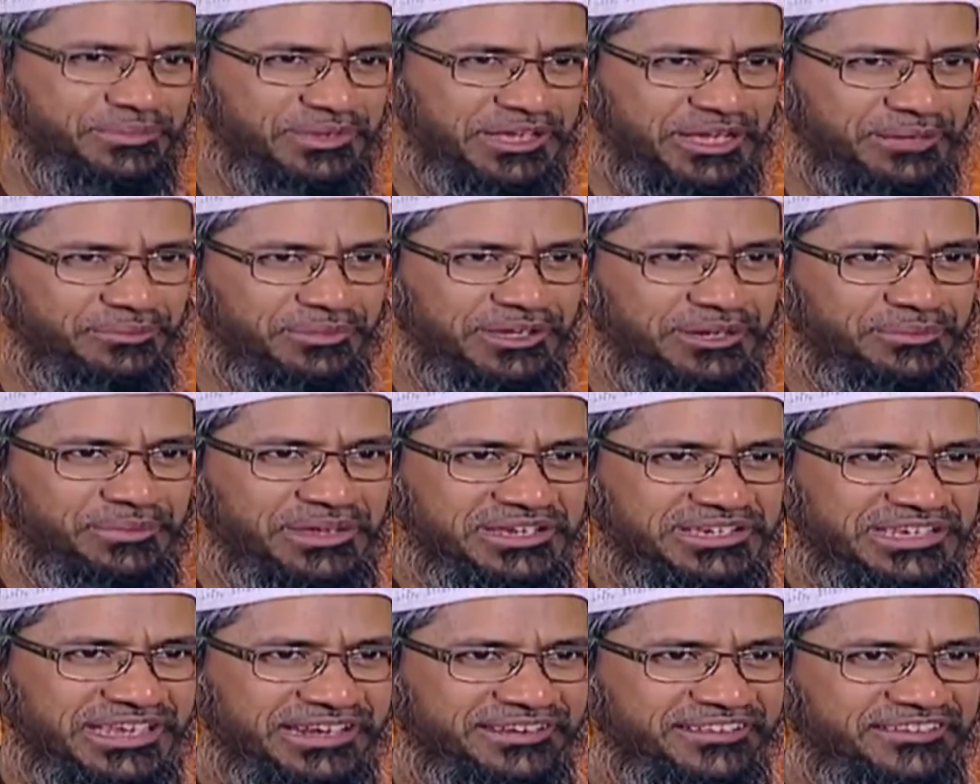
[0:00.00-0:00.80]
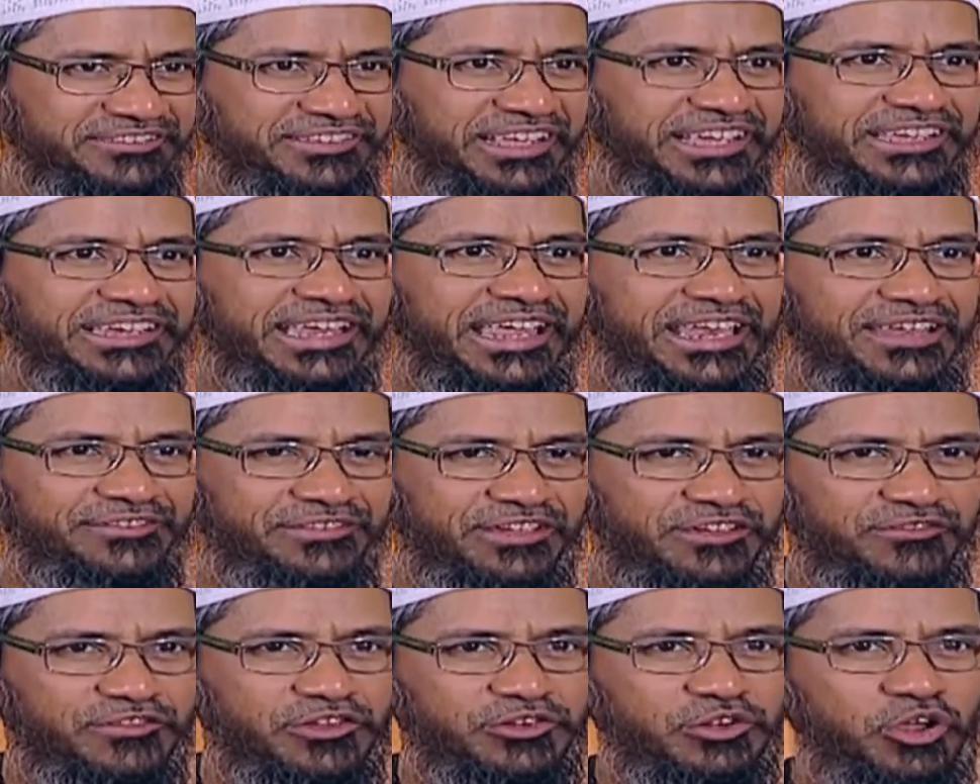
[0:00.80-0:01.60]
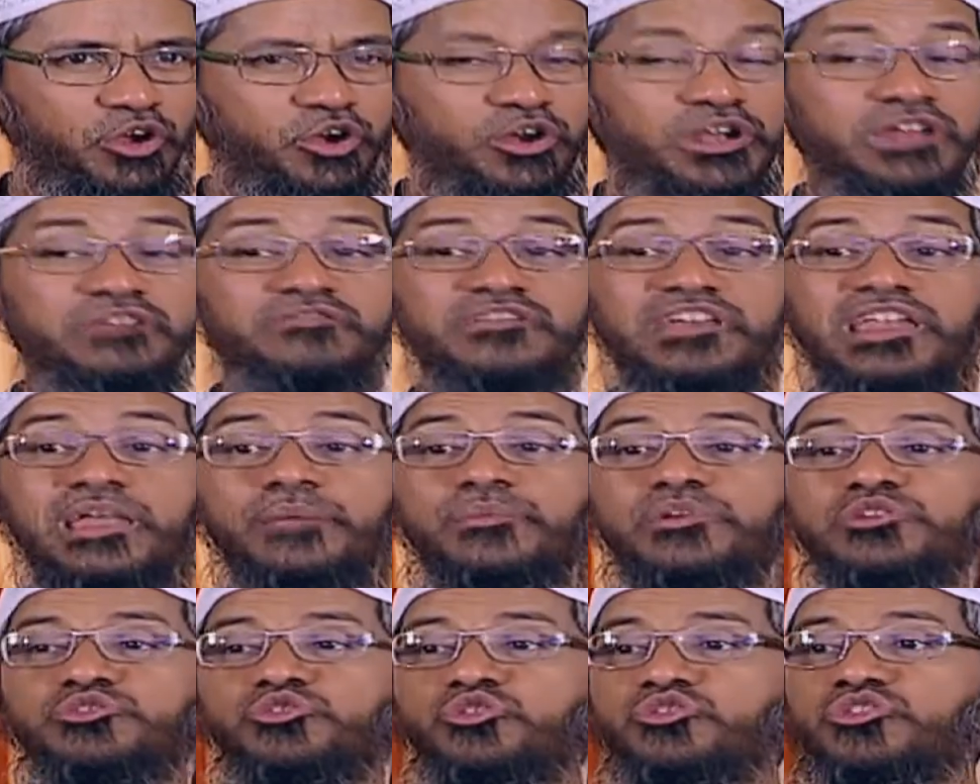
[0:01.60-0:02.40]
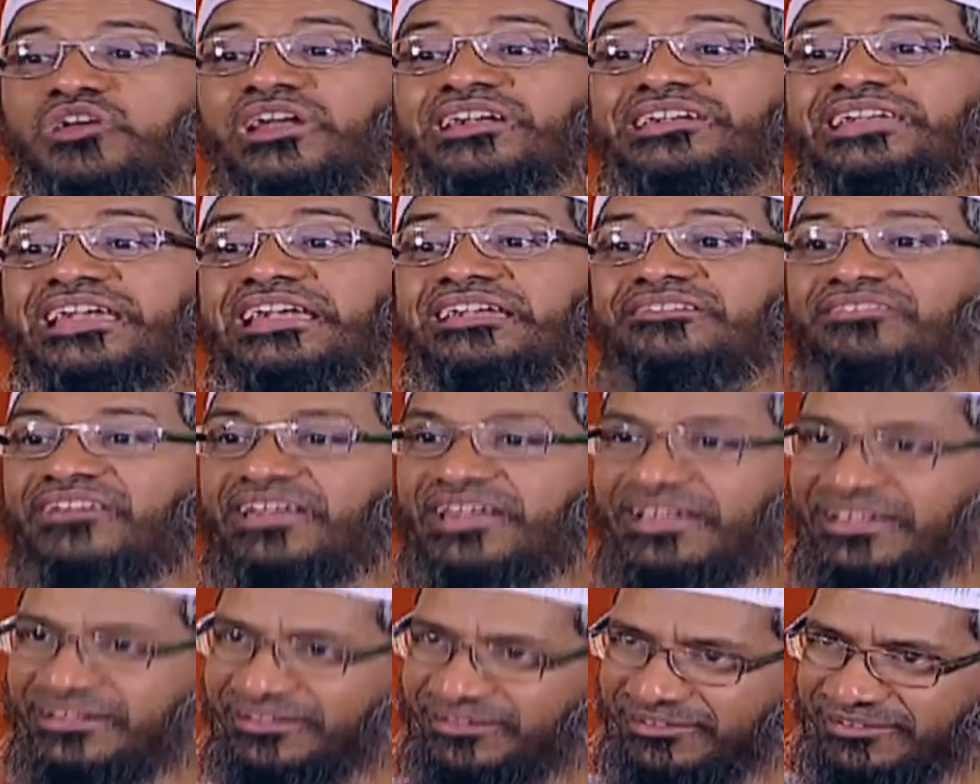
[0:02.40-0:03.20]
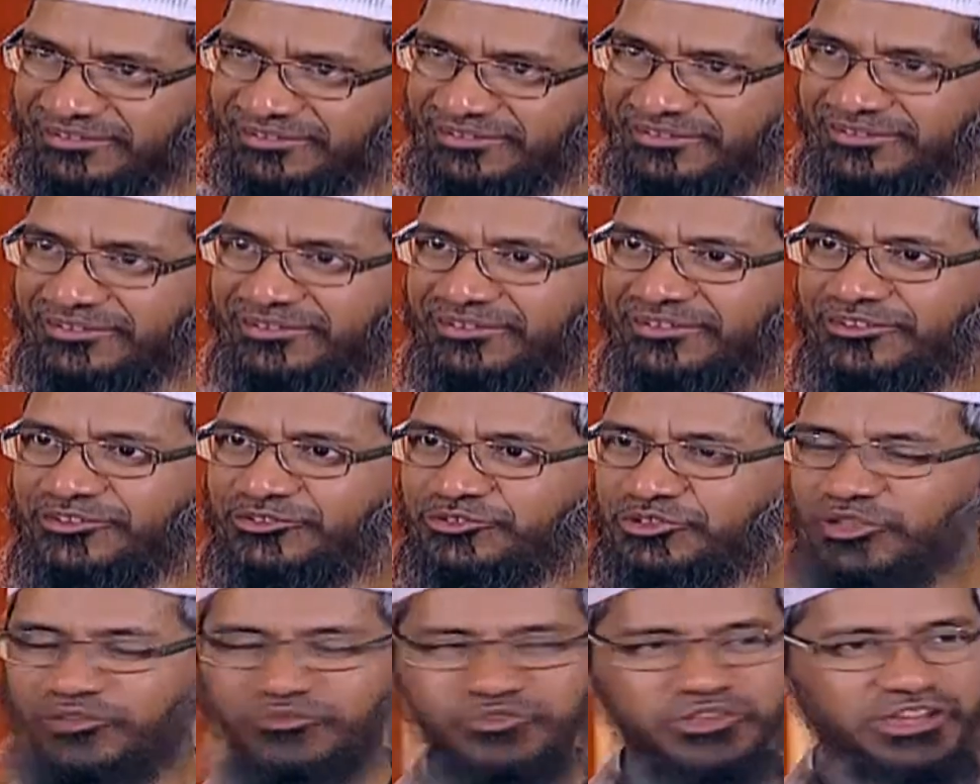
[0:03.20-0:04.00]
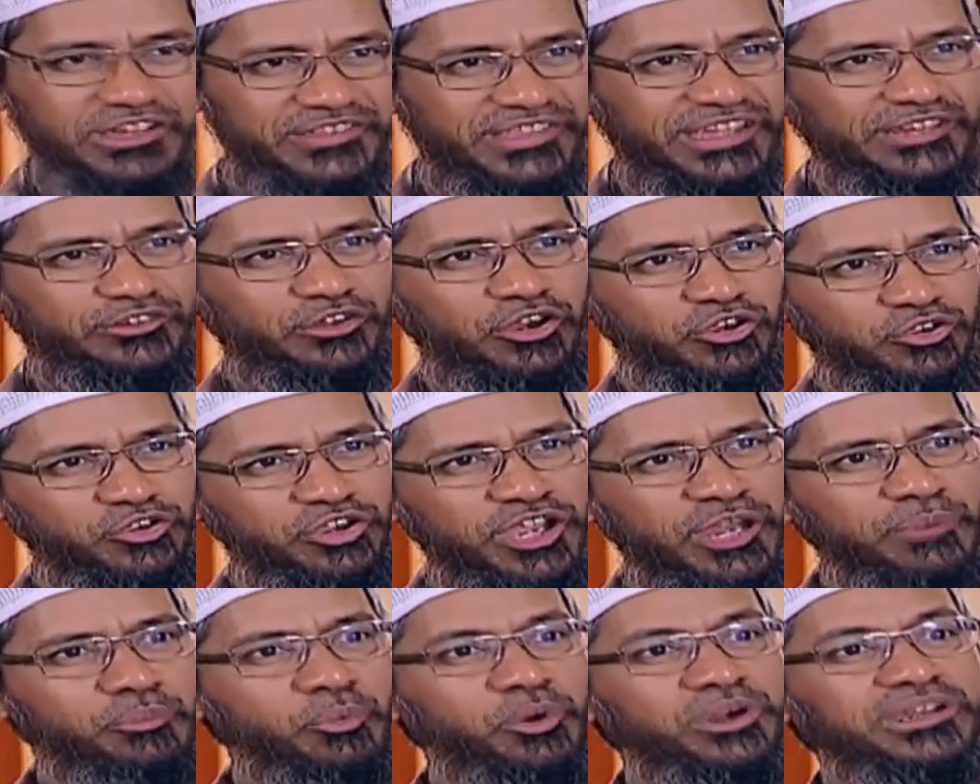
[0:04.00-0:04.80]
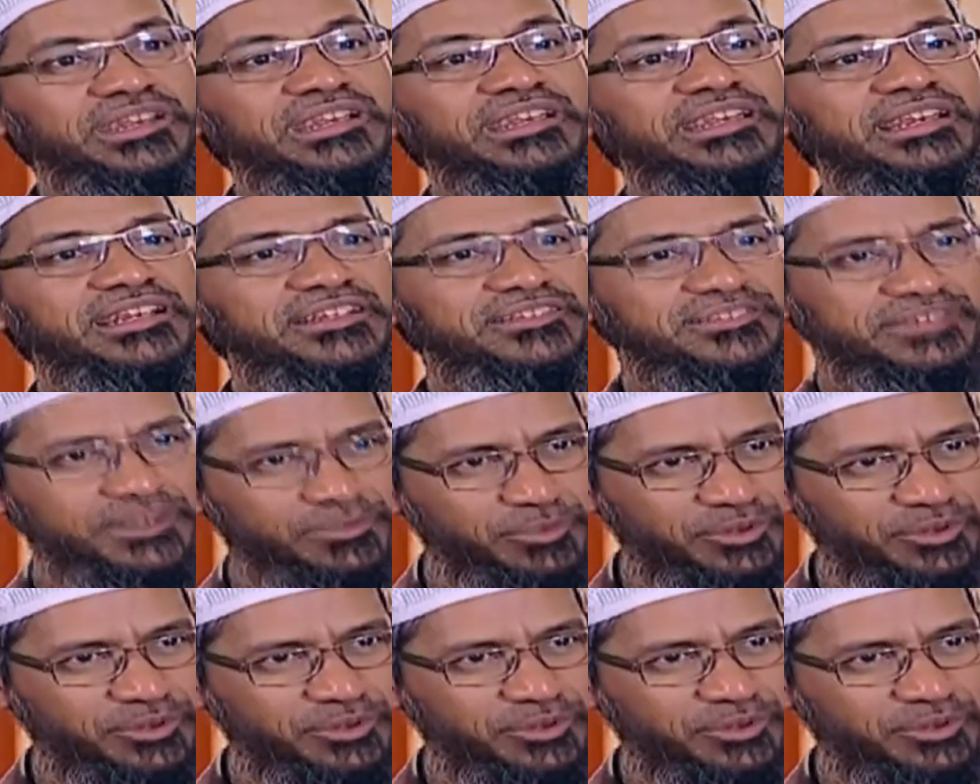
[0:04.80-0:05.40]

keeping a beard, a sign. And I've given the talk on it. The label shows the intent to wear it. So if you hear that talk, you get more details